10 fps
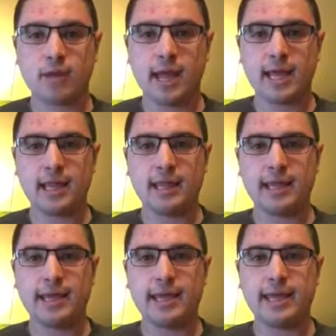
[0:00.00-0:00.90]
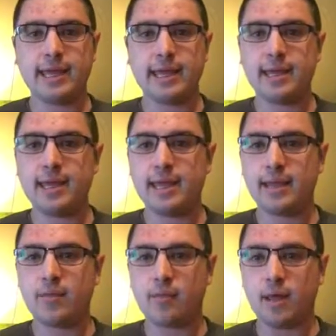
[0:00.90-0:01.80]
Riley King,
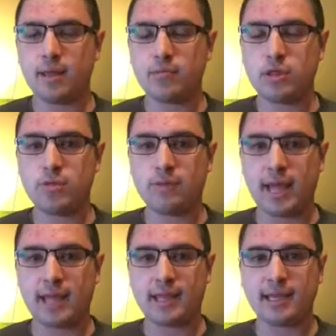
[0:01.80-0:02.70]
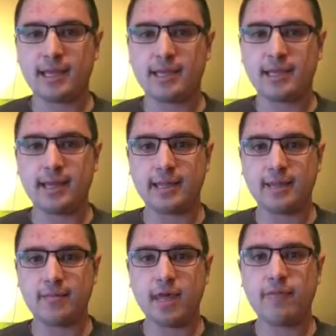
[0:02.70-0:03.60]
and welcome to Riley's
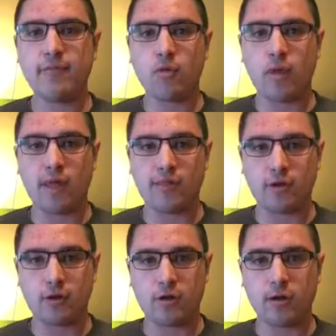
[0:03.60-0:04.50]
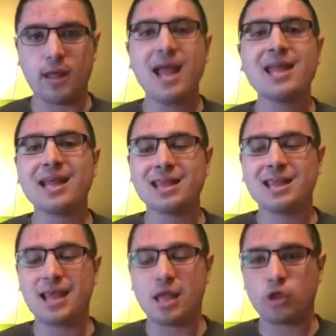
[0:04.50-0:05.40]
Kingdom of Weather. Let's
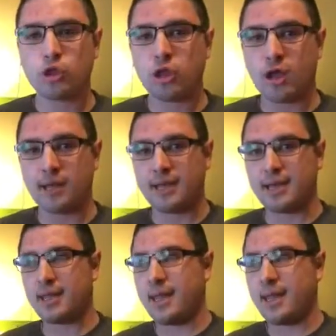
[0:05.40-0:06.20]
get started